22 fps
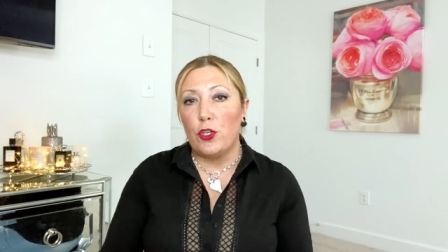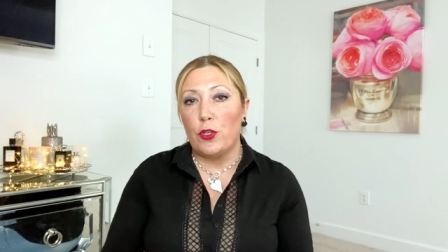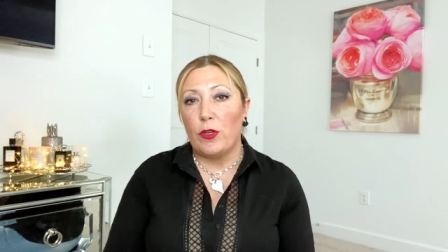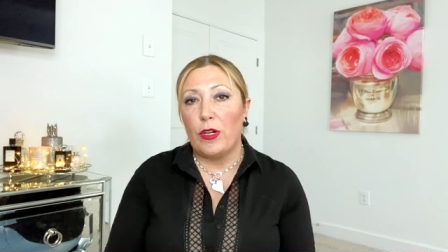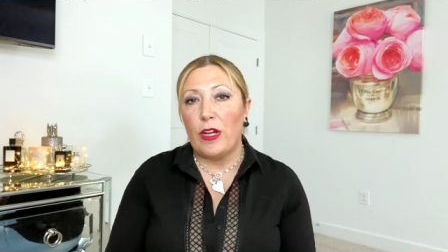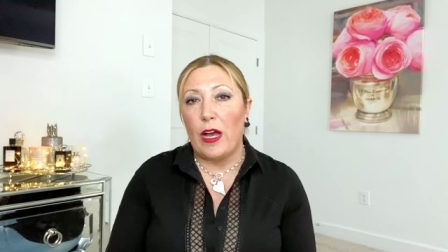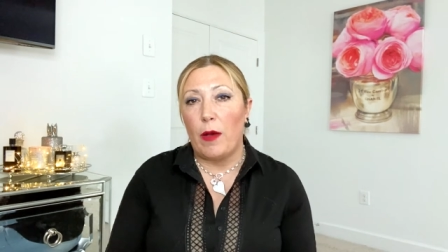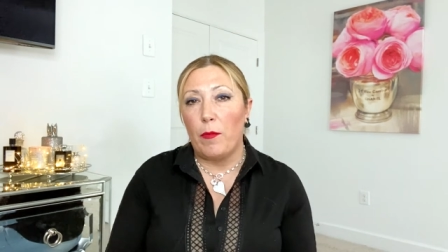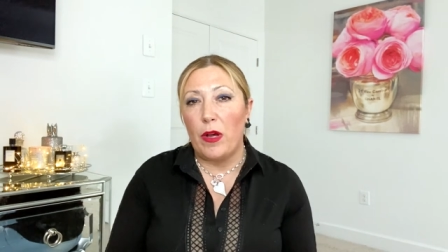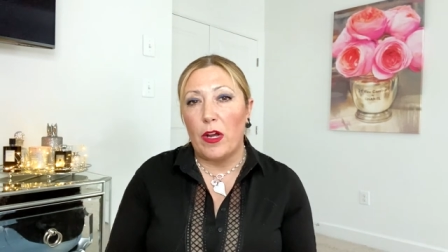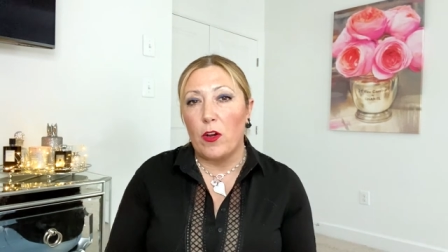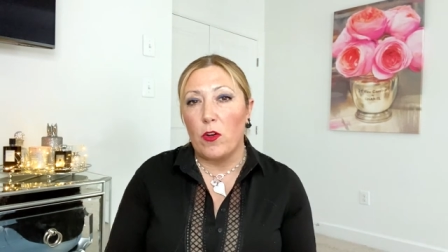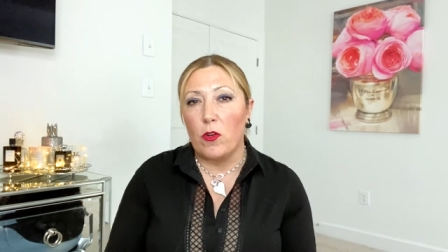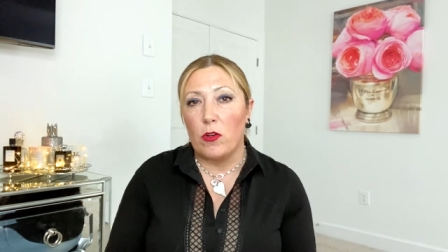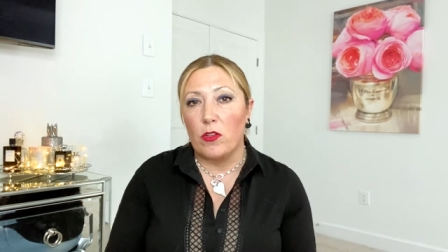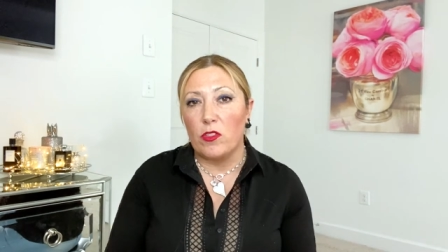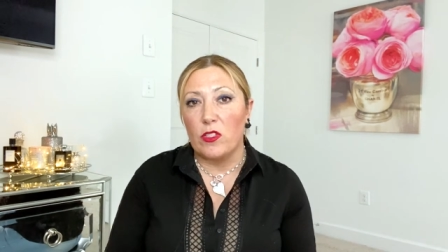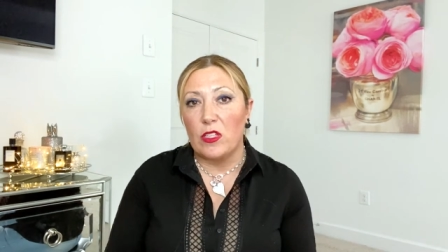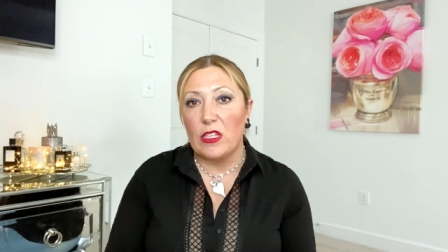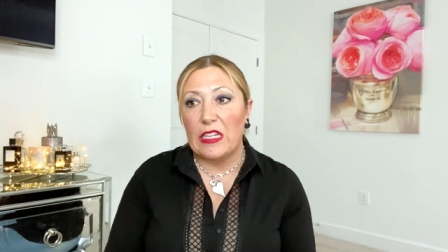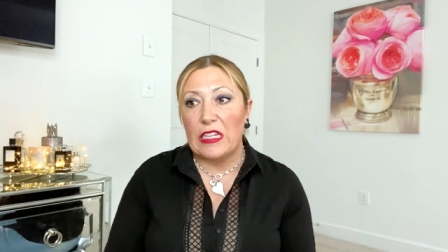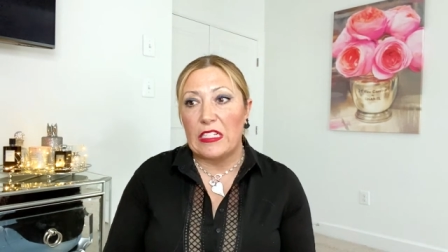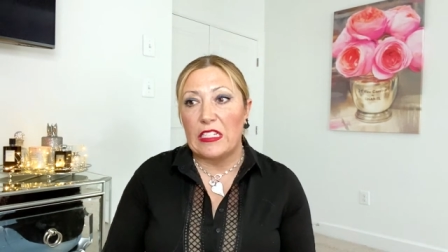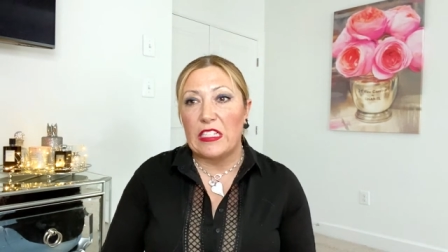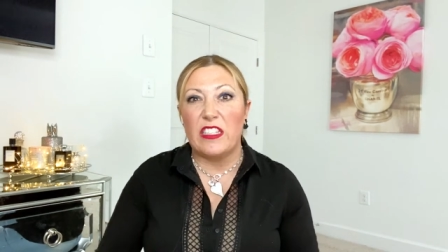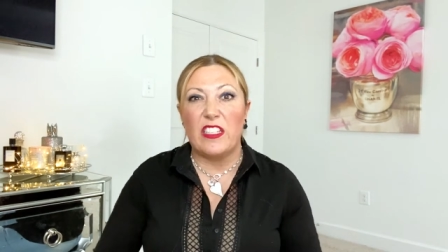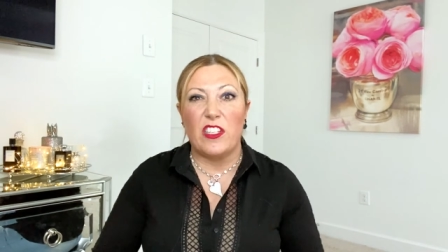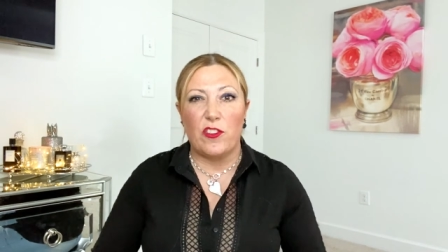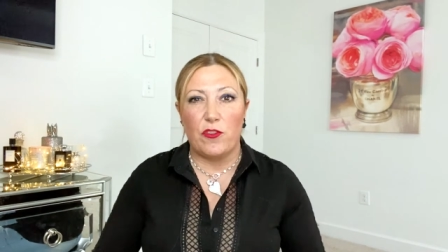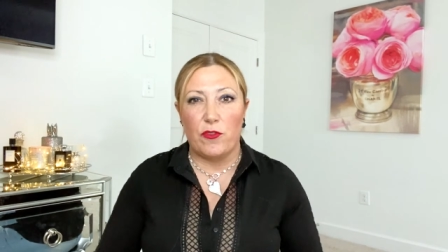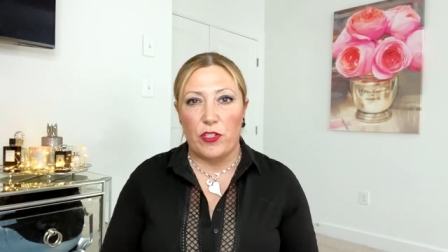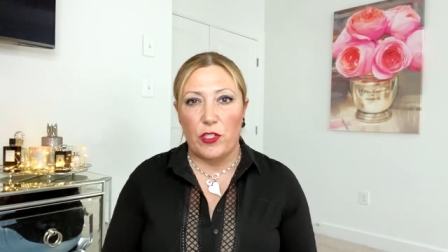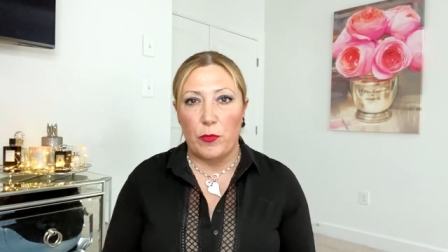come across as
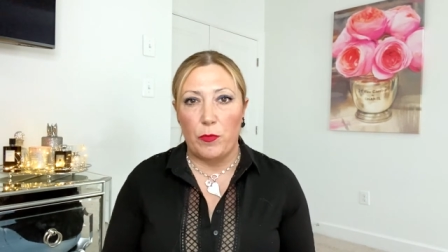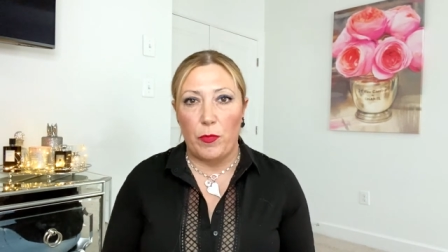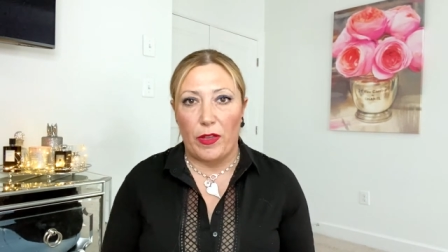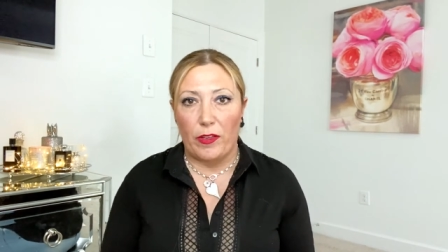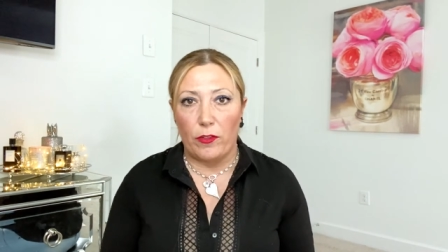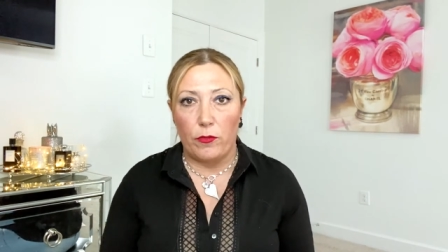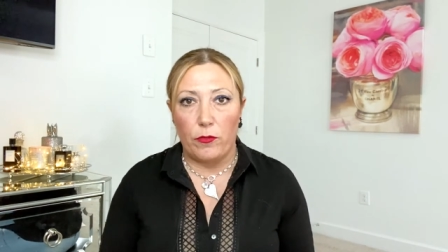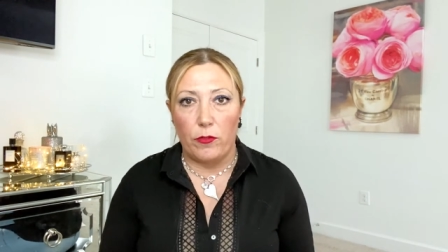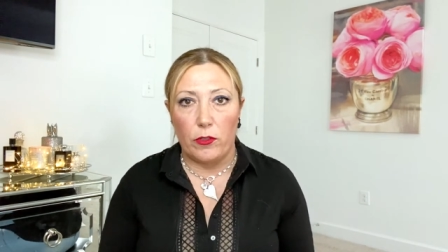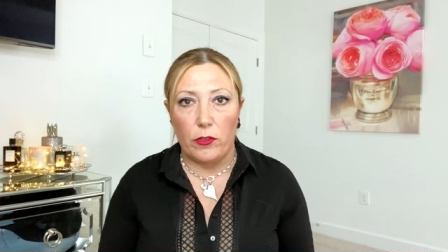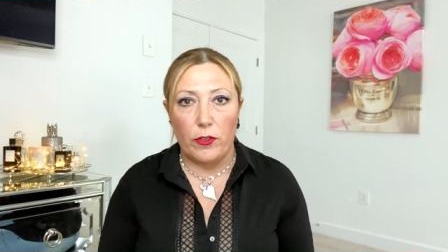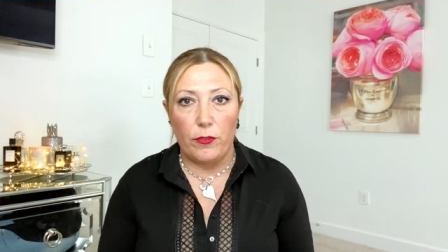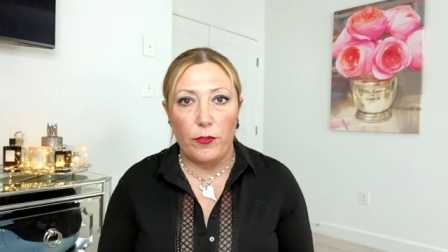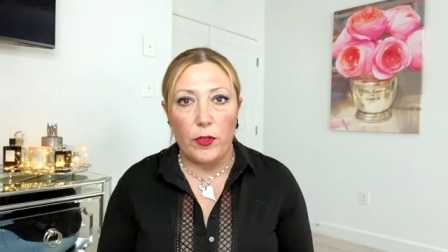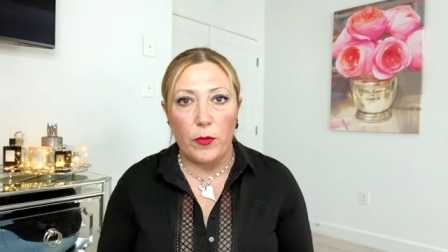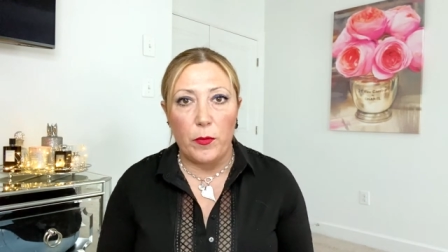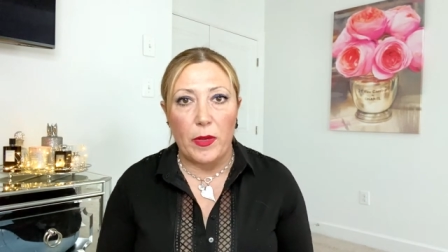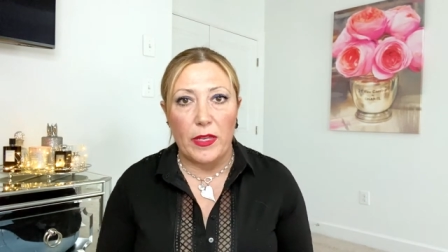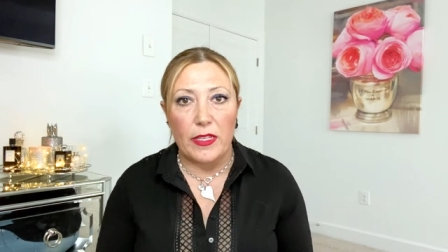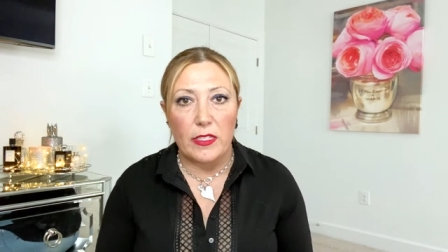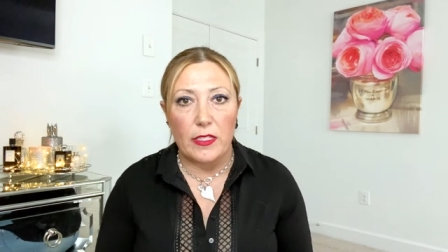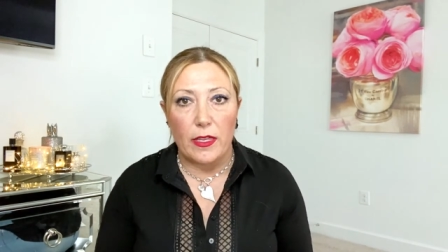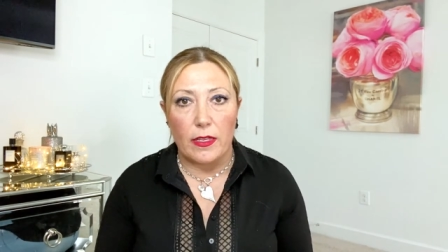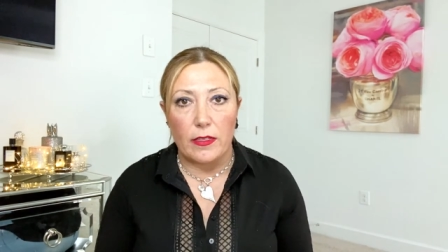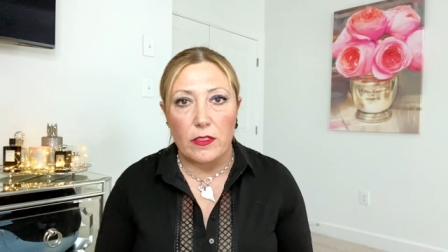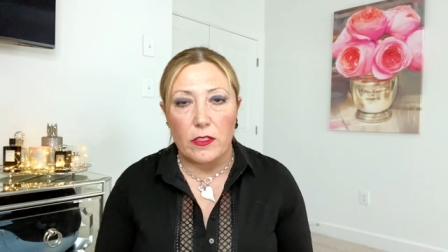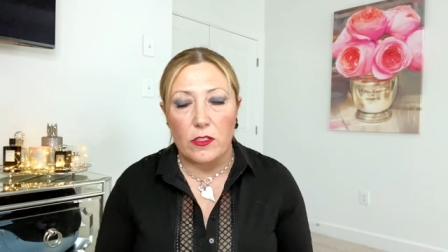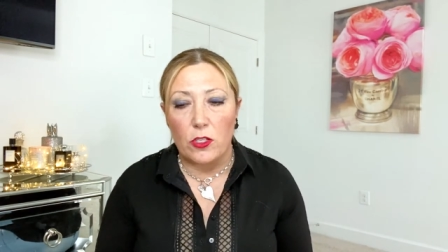disrespectful, if it makes sense.